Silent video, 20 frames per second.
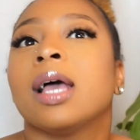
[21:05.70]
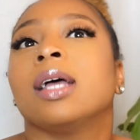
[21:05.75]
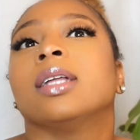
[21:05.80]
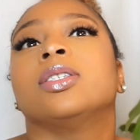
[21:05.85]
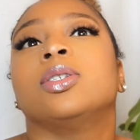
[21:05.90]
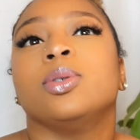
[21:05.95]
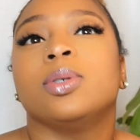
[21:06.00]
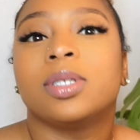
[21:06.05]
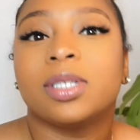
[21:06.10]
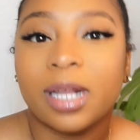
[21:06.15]

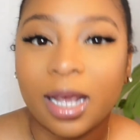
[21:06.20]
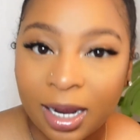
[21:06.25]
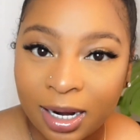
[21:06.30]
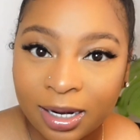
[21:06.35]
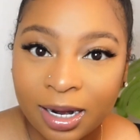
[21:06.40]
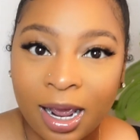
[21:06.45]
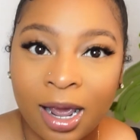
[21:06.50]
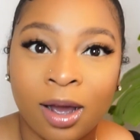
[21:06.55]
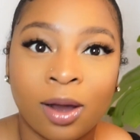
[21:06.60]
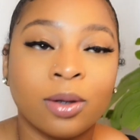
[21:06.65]
to
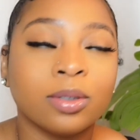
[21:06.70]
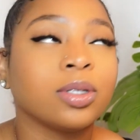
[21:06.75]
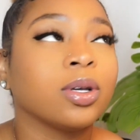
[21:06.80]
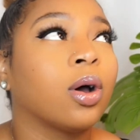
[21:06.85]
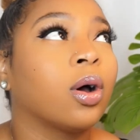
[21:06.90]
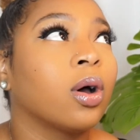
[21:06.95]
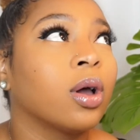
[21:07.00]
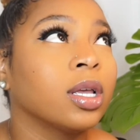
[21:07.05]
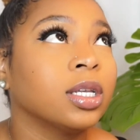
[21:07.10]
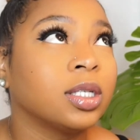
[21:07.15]
stand out,
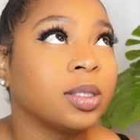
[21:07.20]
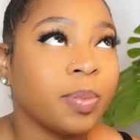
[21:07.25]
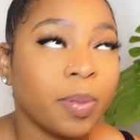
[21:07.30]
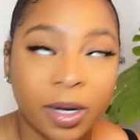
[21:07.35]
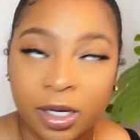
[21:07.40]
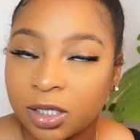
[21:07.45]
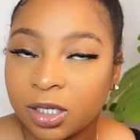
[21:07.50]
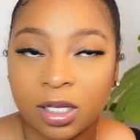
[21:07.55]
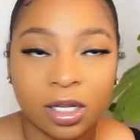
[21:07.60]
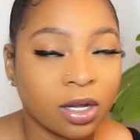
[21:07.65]

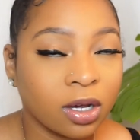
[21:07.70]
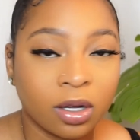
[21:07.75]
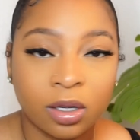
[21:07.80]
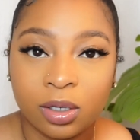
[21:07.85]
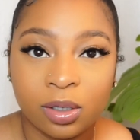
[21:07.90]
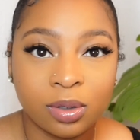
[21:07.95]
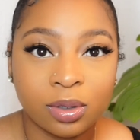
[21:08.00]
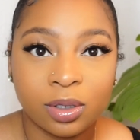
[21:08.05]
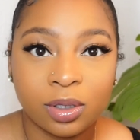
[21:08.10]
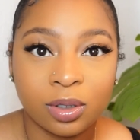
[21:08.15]
especially on
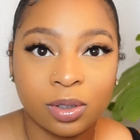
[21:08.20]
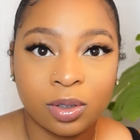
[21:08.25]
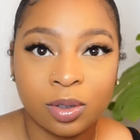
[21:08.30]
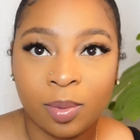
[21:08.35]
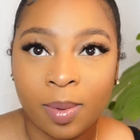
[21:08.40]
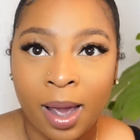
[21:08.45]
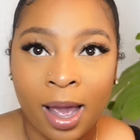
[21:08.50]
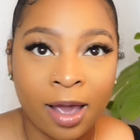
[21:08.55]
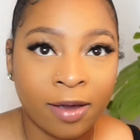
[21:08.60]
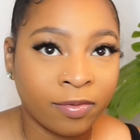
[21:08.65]

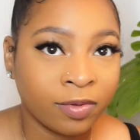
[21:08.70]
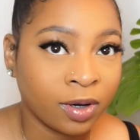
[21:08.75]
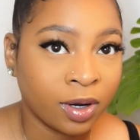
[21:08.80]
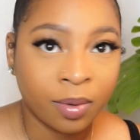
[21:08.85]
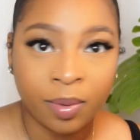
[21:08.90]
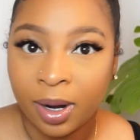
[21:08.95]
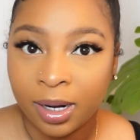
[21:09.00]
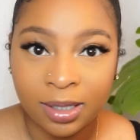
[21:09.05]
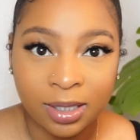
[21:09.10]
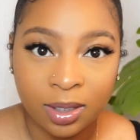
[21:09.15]
YouTube. I have
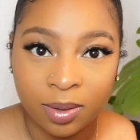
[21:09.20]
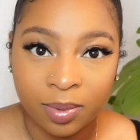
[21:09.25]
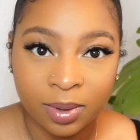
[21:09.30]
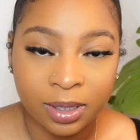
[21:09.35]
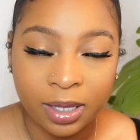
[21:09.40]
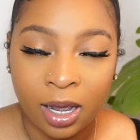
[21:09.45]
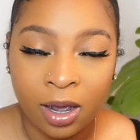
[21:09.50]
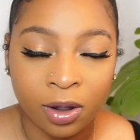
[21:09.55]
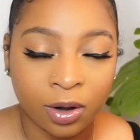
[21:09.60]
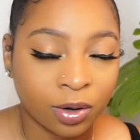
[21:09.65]
no idea
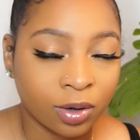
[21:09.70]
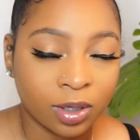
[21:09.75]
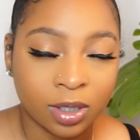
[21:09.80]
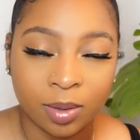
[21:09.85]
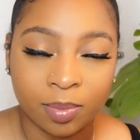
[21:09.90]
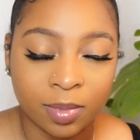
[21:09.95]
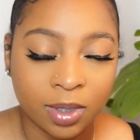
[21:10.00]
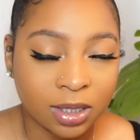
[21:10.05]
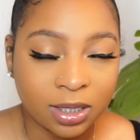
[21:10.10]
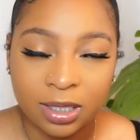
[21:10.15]
what the
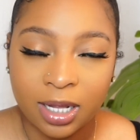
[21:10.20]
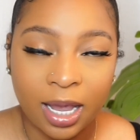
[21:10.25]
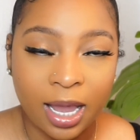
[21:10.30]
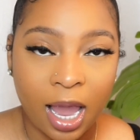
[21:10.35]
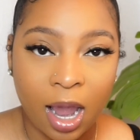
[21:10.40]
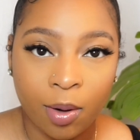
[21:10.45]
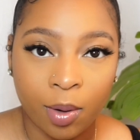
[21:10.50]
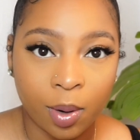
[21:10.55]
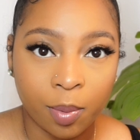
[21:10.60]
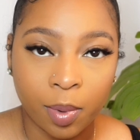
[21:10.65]
algorithm looks like,
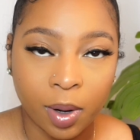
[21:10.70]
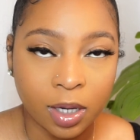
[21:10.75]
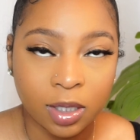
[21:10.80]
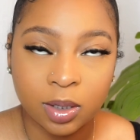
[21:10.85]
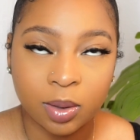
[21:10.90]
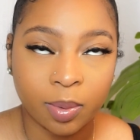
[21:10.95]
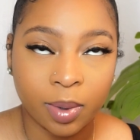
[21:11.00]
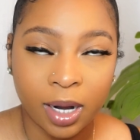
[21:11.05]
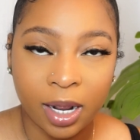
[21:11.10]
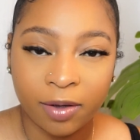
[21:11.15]
how it
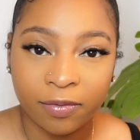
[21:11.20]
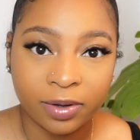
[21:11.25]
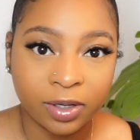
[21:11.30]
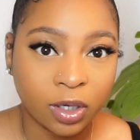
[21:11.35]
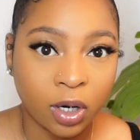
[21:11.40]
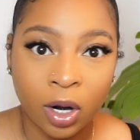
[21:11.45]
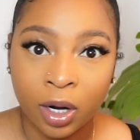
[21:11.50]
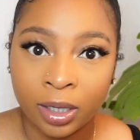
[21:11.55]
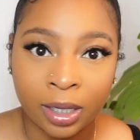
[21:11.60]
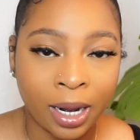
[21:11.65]
works, whatever,
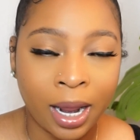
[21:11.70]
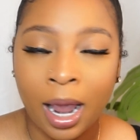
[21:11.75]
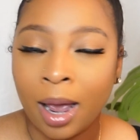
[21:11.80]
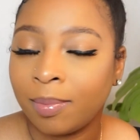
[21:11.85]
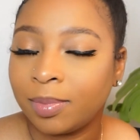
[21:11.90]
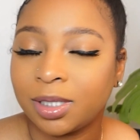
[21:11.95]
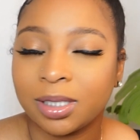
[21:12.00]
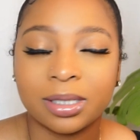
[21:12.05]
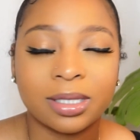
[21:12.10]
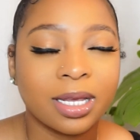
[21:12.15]
darling.
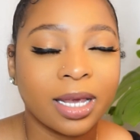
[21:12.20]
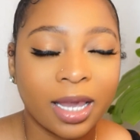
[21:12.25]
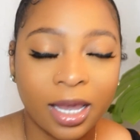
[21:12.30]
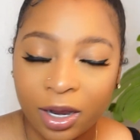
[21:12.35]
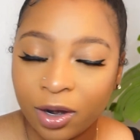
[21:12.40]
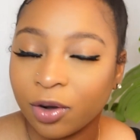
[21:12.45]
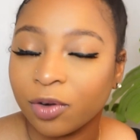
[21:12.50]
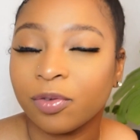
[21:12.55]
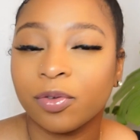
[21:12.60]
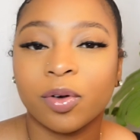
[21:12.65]
I'm just
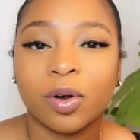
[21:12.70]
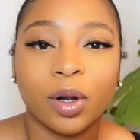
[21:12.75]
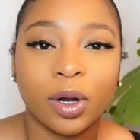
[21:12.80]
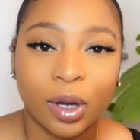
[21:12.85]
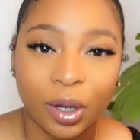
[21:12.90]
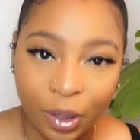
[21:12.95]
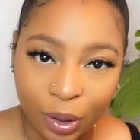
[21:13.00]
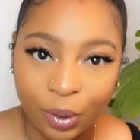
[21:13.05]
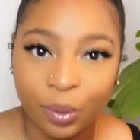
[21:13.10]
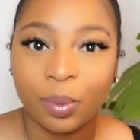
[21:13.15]
here for
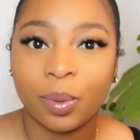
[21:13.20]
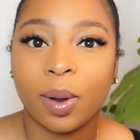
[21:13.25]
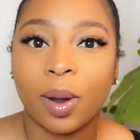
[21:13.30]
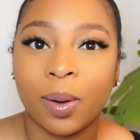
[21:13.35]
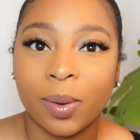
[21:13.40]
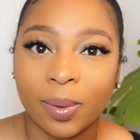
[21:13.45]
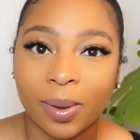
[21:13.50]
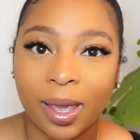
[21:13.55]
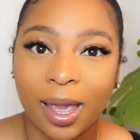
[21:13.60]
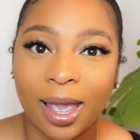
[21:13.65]
you,
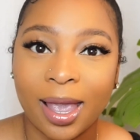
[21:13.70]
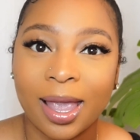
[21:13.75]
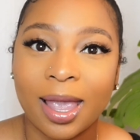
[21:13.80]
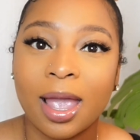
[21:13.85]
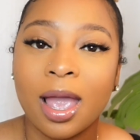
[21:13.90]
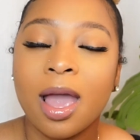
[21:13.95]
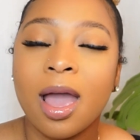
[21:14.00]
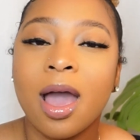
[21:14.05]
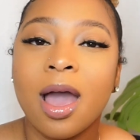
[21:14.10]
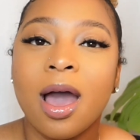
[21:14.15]

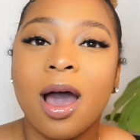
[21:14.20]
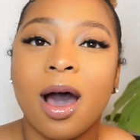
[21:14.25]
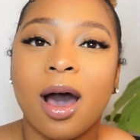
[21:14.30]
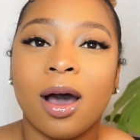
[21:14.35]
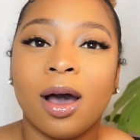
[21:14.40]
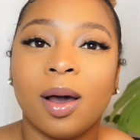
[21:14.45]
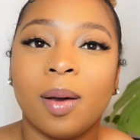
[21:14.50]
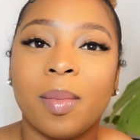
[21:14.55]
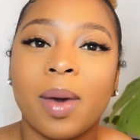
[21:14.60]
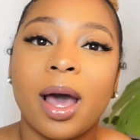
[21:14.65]
okay?
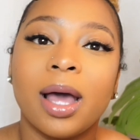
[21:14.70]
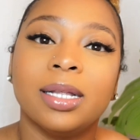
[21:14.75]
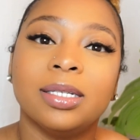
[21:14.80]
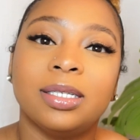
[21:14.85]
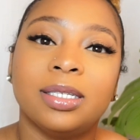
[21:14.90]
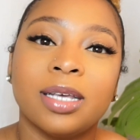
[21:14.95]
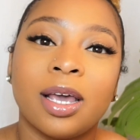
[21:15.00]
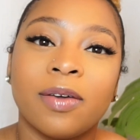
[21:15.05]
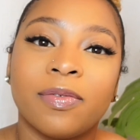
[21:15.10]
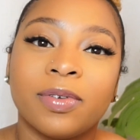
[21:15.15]

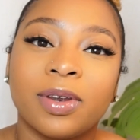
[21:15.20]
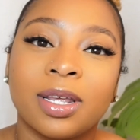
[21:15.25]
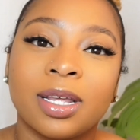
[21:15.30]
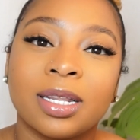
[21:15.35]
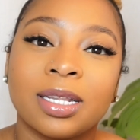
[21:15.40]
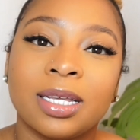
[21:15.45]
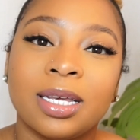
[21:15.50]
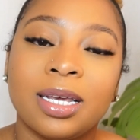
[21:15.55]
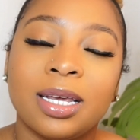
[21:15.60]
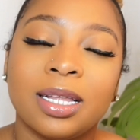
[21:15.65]

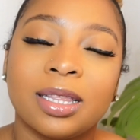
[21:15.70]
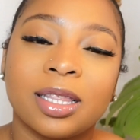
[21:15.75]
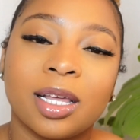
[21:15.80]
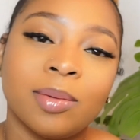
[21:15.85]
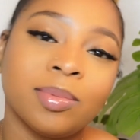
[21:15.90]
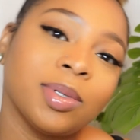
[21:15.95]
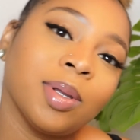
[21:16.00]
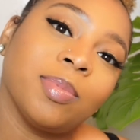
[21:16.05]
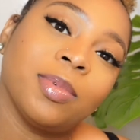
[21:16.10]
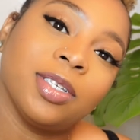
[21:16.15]
Definitely
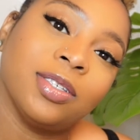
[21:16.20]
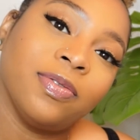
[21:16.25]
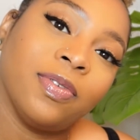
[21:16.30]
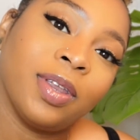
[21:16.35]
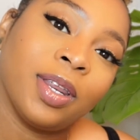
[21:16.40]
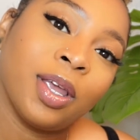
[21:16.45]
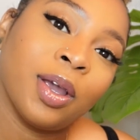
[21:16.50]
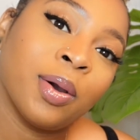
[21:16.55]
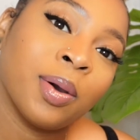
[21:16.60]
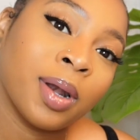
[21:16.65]
thumbs up this
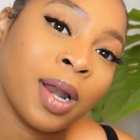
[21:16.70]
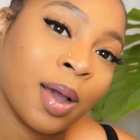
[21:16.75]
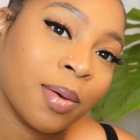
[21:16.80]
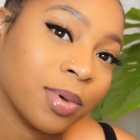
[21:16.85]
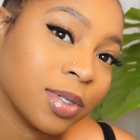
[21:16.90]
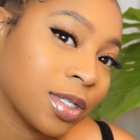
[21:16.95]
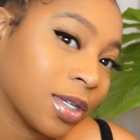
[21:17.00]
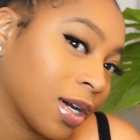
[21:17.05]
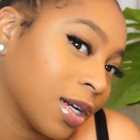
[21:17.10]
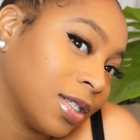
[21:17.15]
video, and I
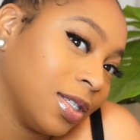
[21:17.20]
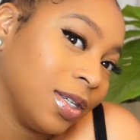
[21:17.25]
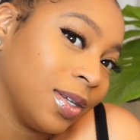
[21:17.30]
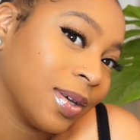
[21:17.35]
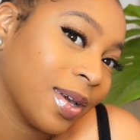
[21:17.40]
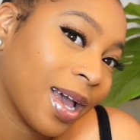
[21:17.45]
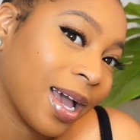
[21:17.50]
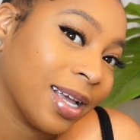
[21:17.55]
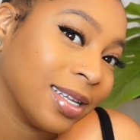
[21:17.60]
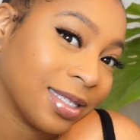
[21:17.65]
will talk to
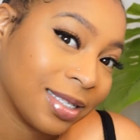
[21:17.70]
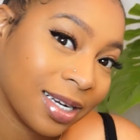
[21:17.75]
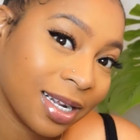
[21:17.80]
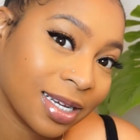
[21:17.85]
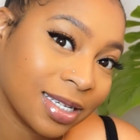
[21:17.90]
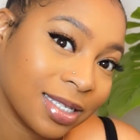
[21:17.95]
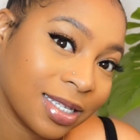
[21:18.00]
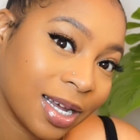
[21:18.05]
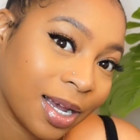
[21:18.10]
you guys next